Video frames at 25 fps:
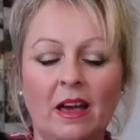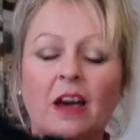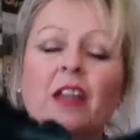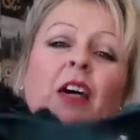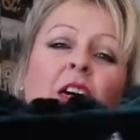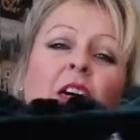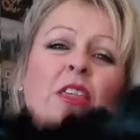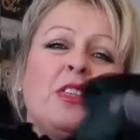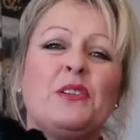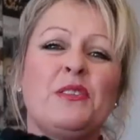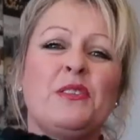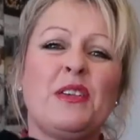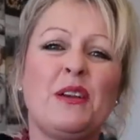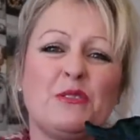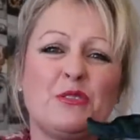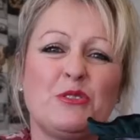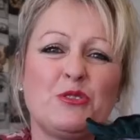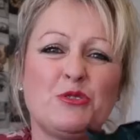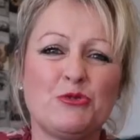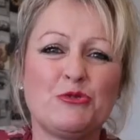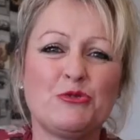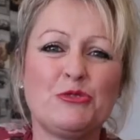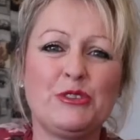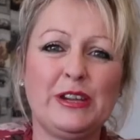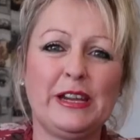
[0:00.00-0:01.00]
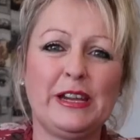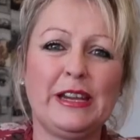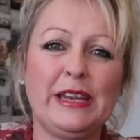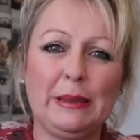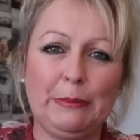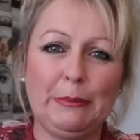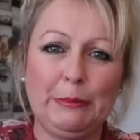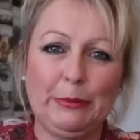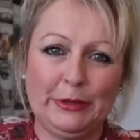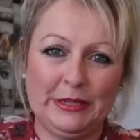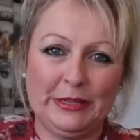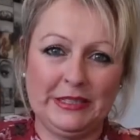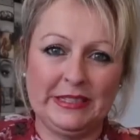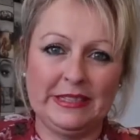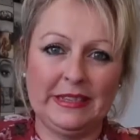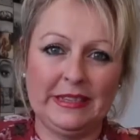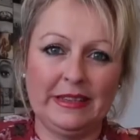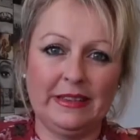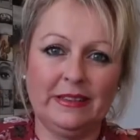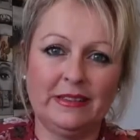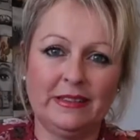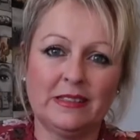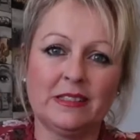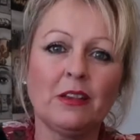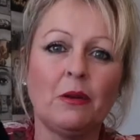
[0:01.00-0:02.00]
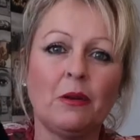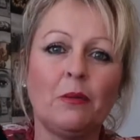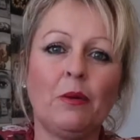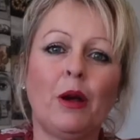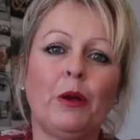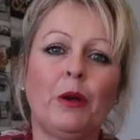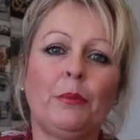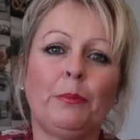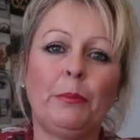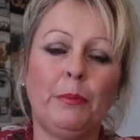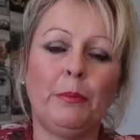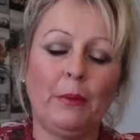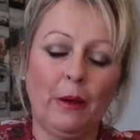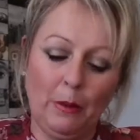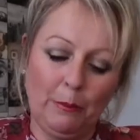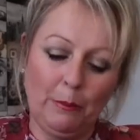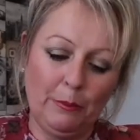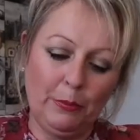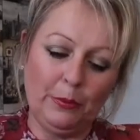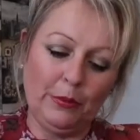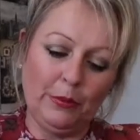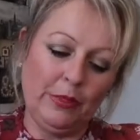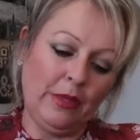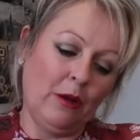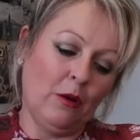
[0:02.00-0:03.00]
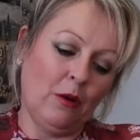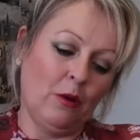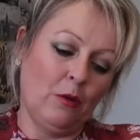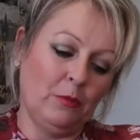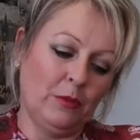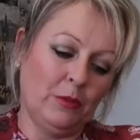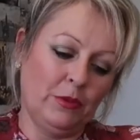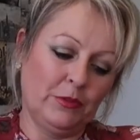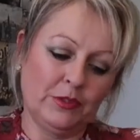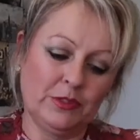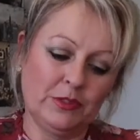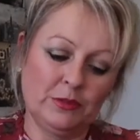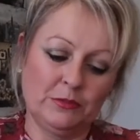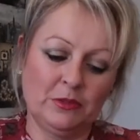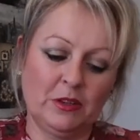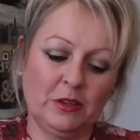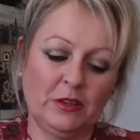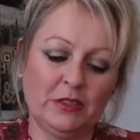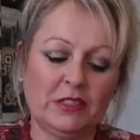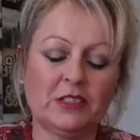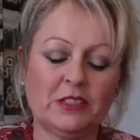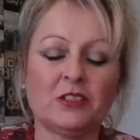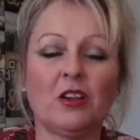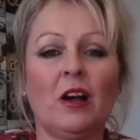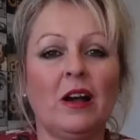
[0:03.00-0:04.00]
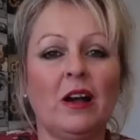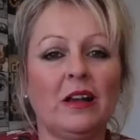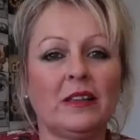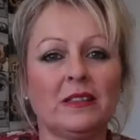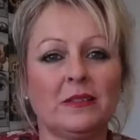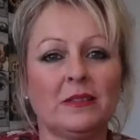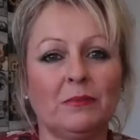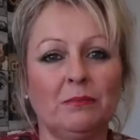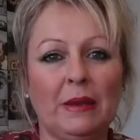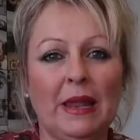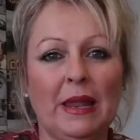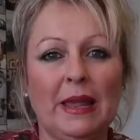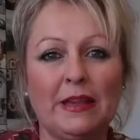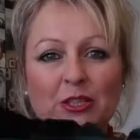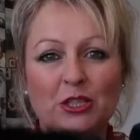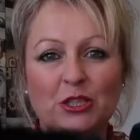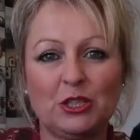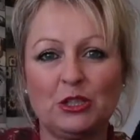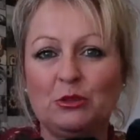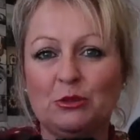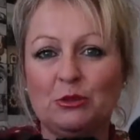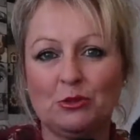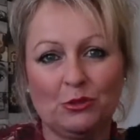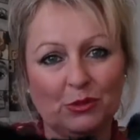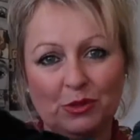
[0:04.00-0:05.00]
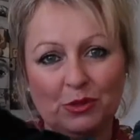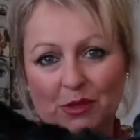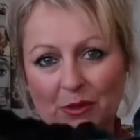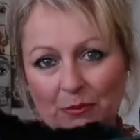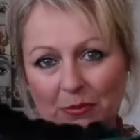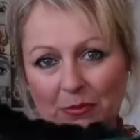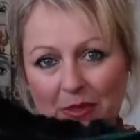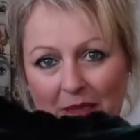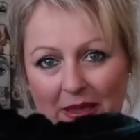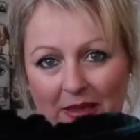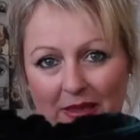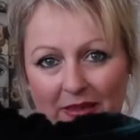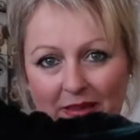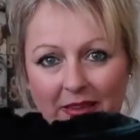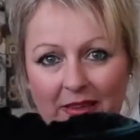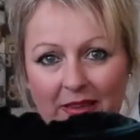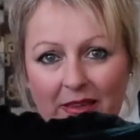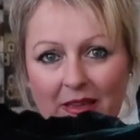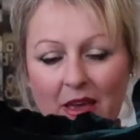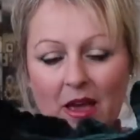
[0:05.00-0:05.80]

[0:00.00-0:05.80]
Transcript: And I thought that was really pretty. So I put that on with some nice tights and black shoes or something.